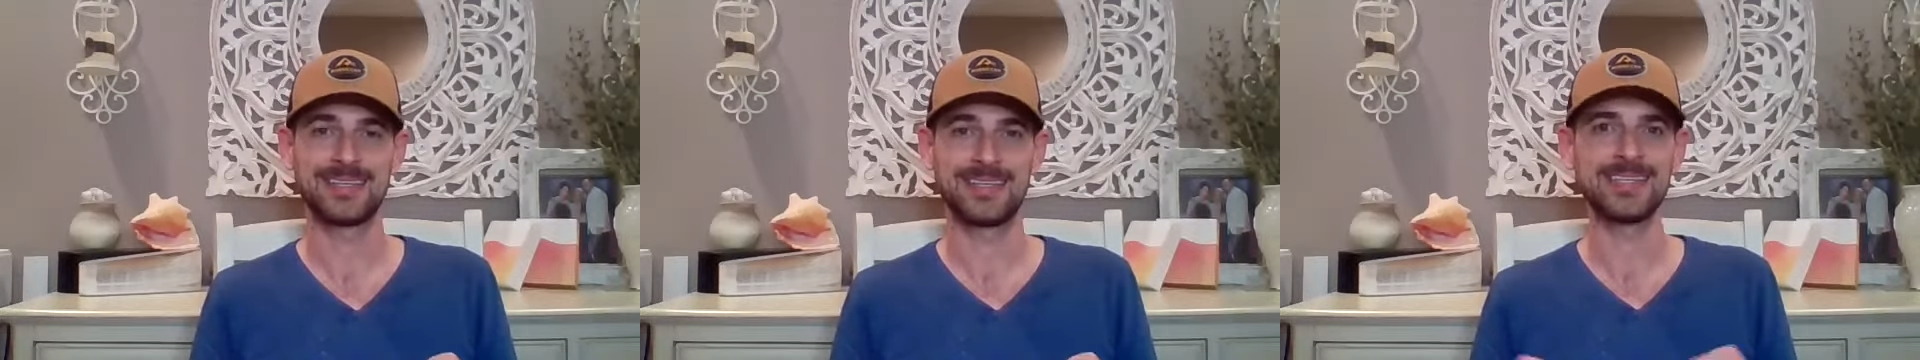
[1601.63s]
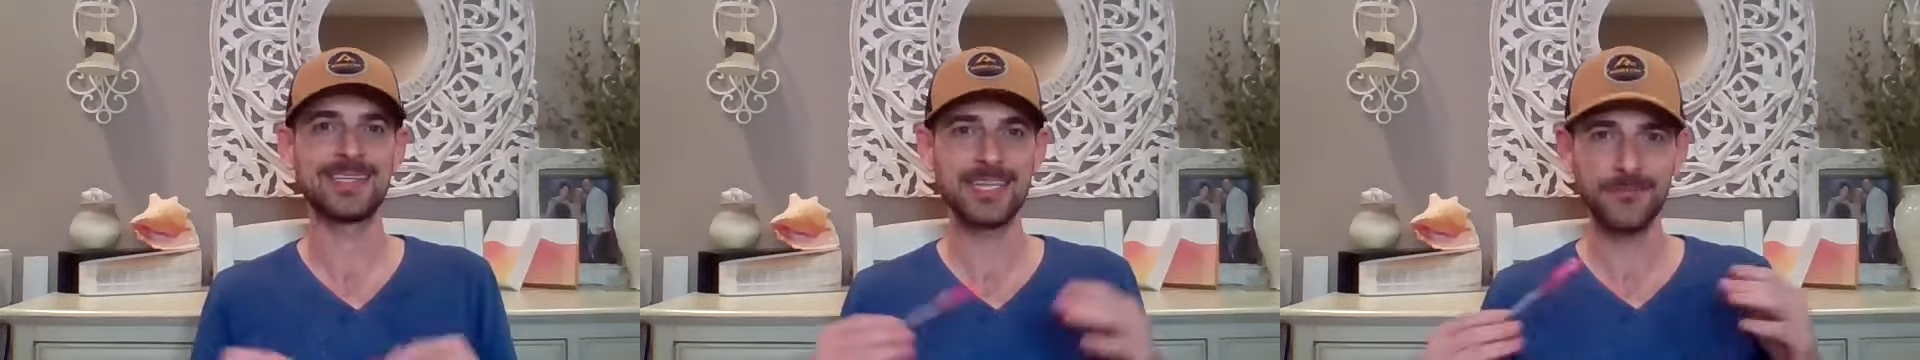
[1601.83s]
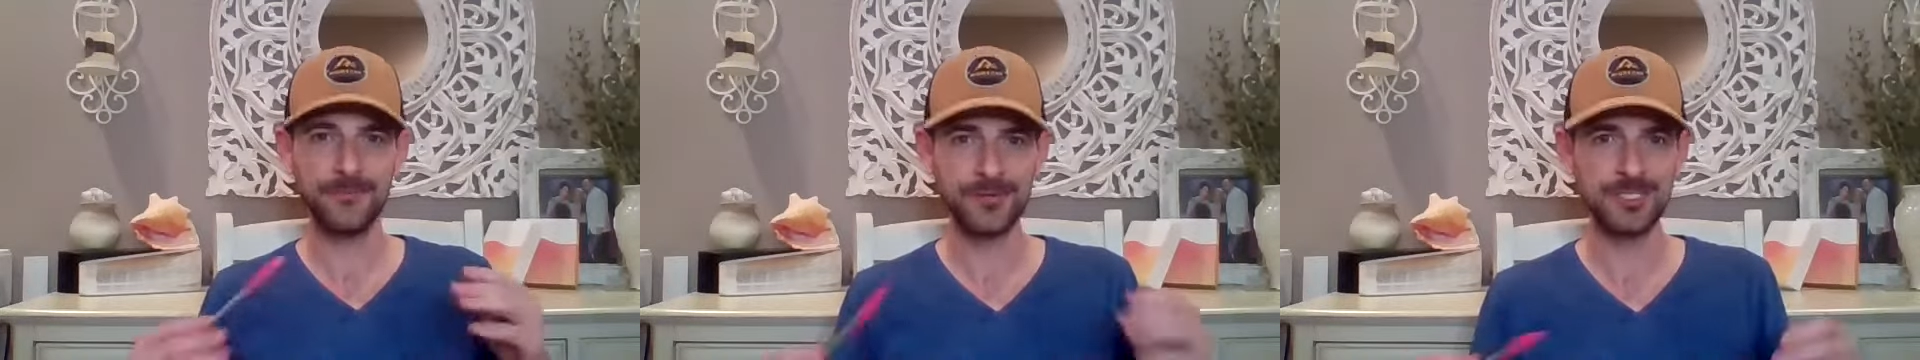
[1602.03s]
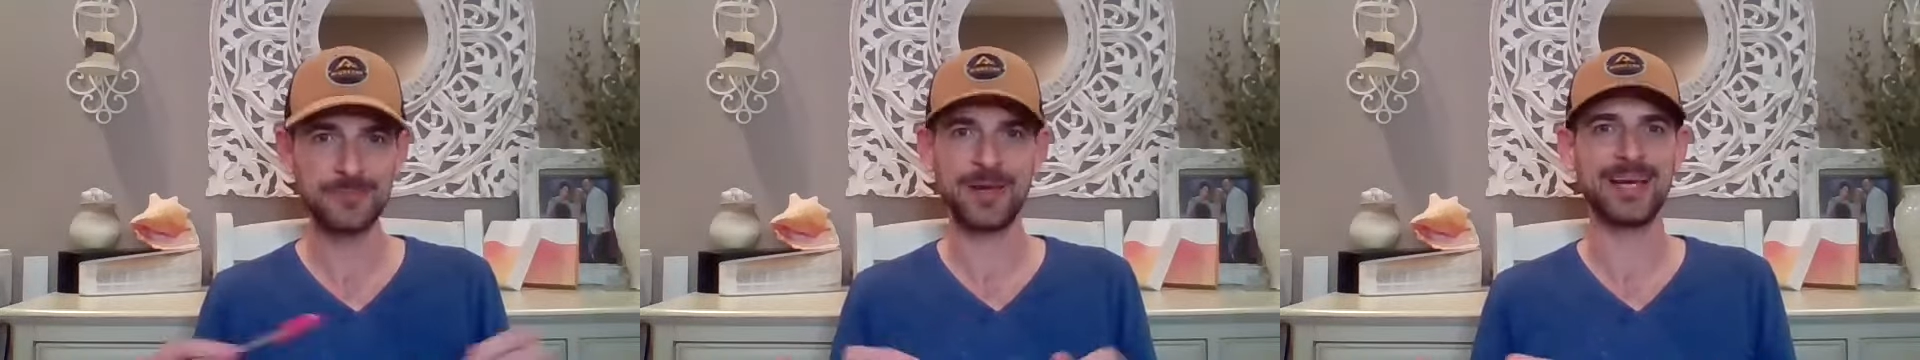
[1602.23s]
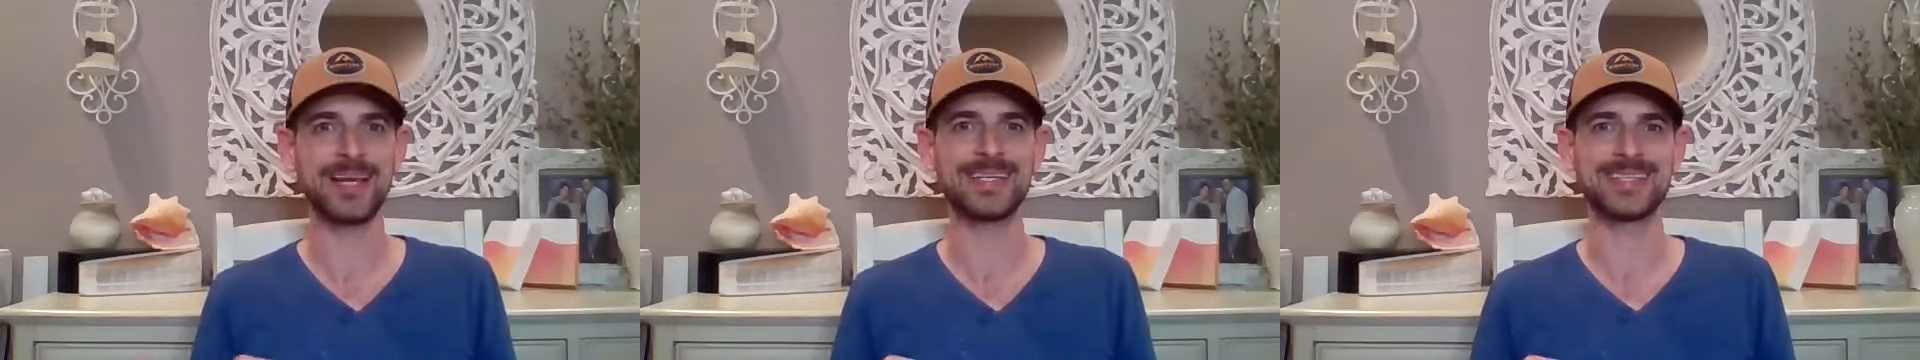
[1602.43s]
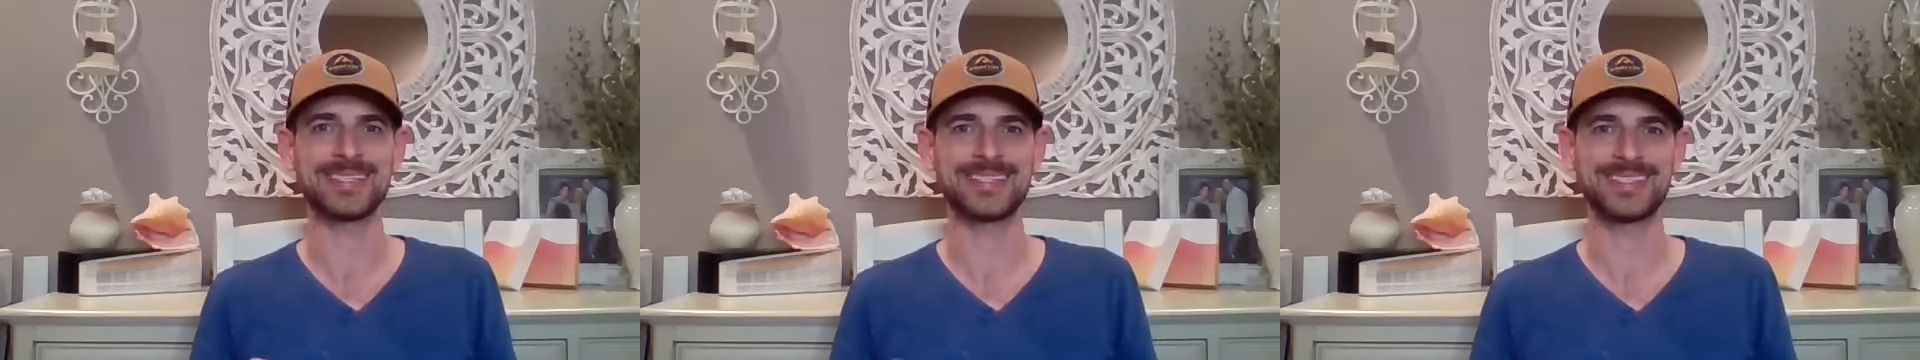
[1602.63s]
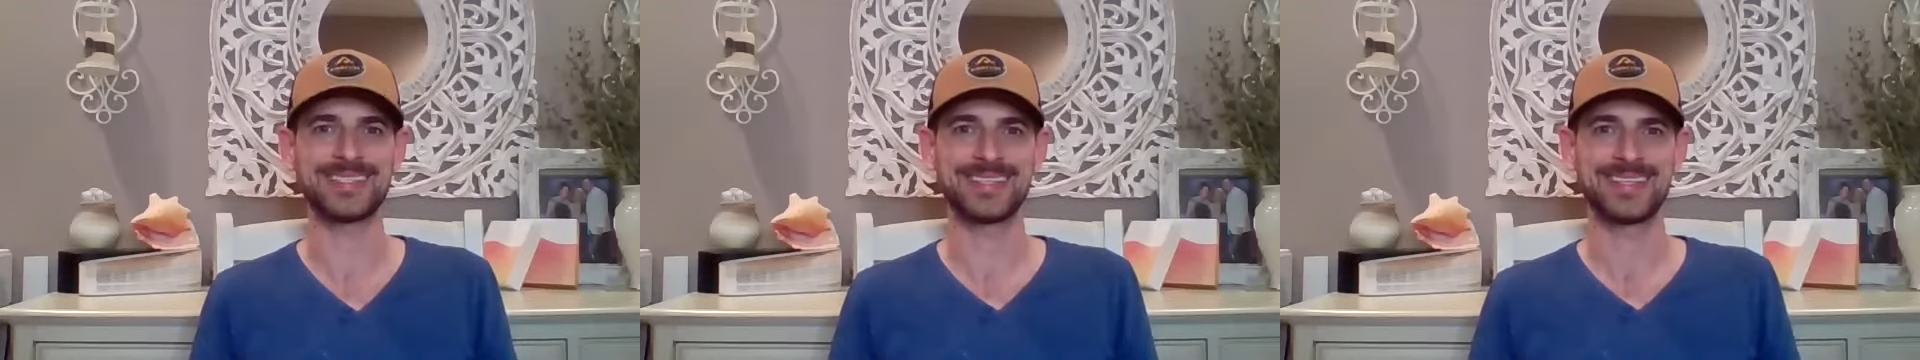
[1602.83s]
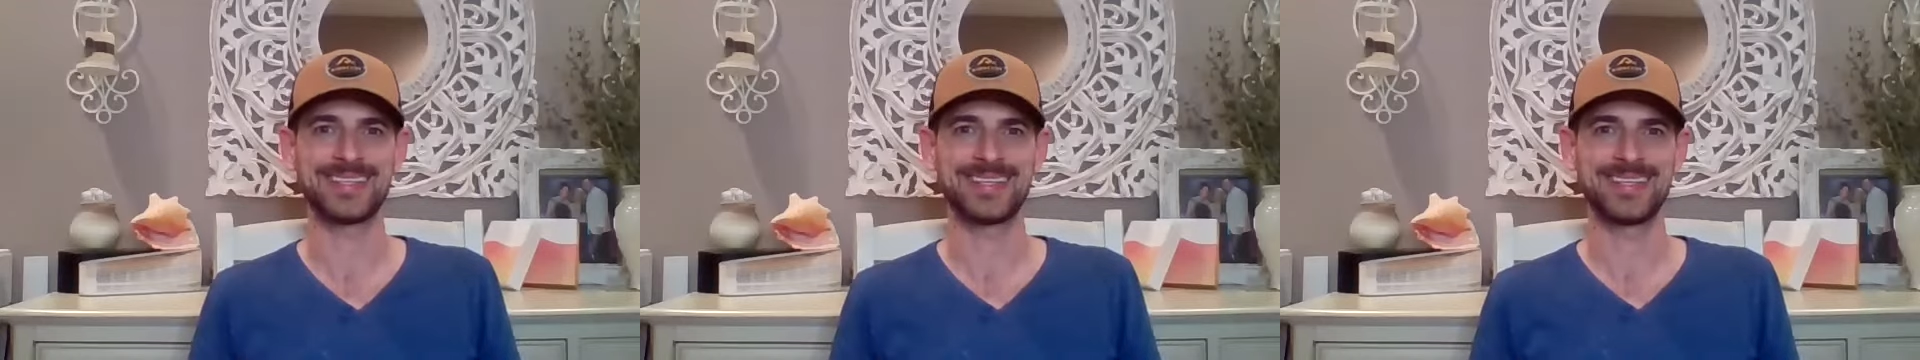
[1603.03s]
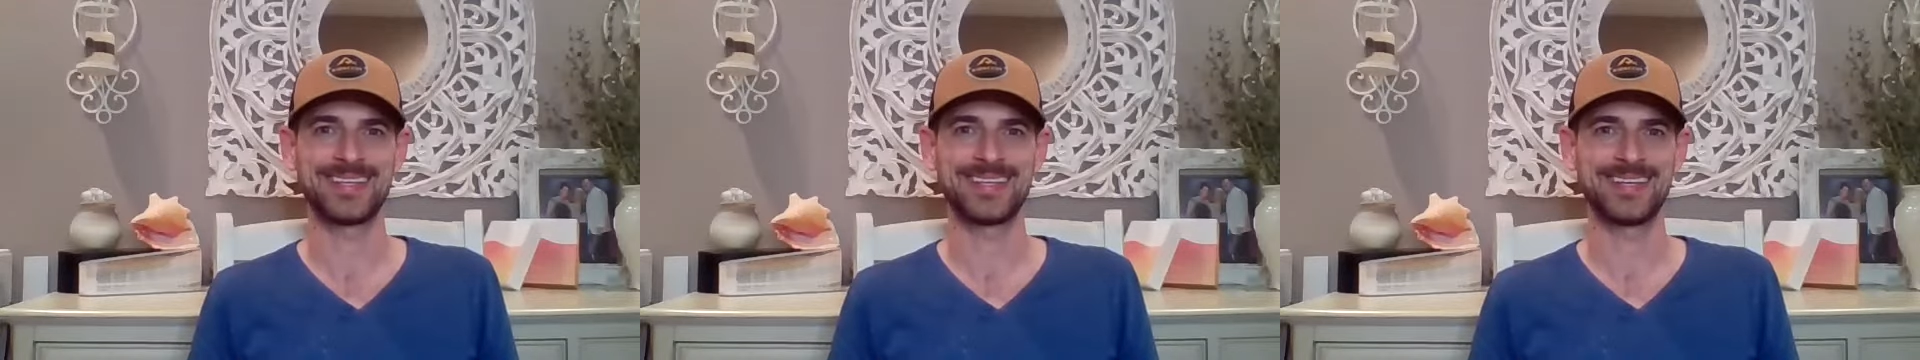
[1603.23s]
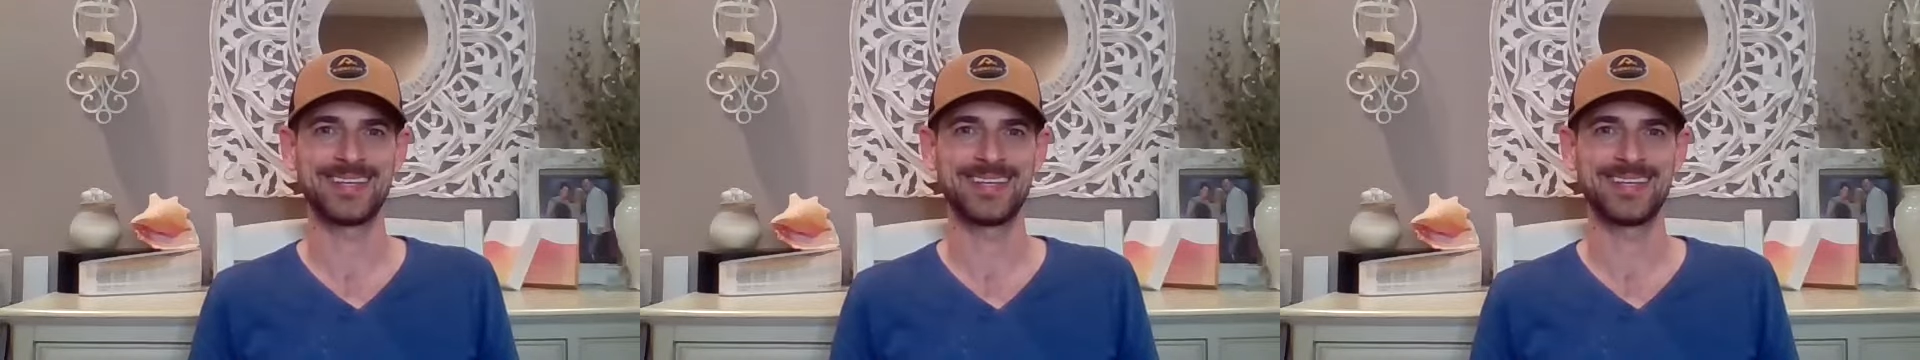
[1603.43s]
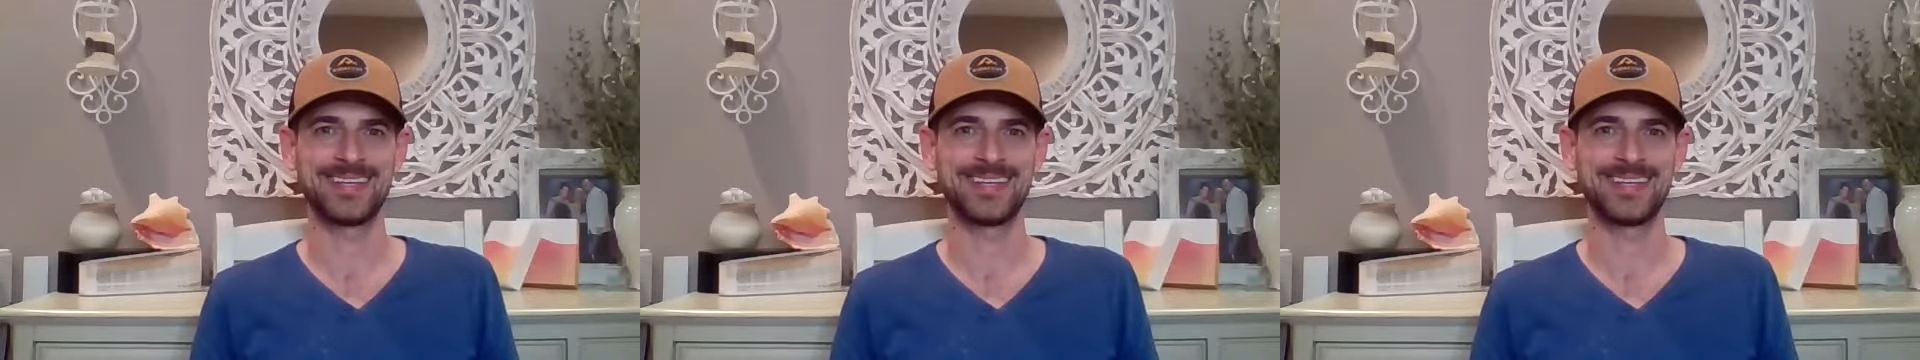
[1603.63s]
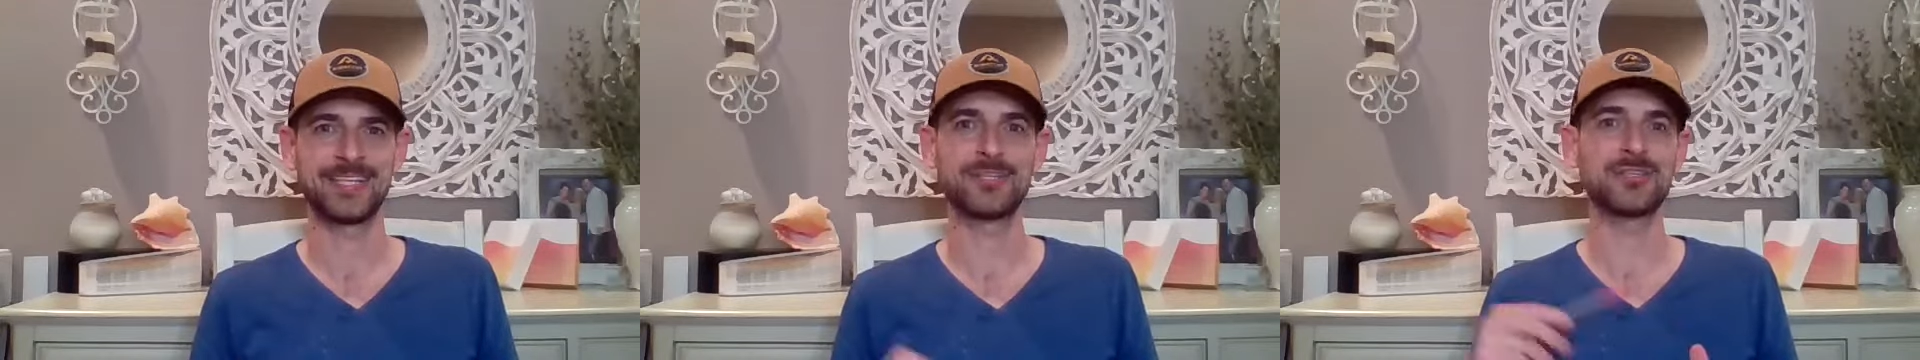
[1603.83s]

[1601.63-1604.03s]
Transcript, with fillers: in a different space, and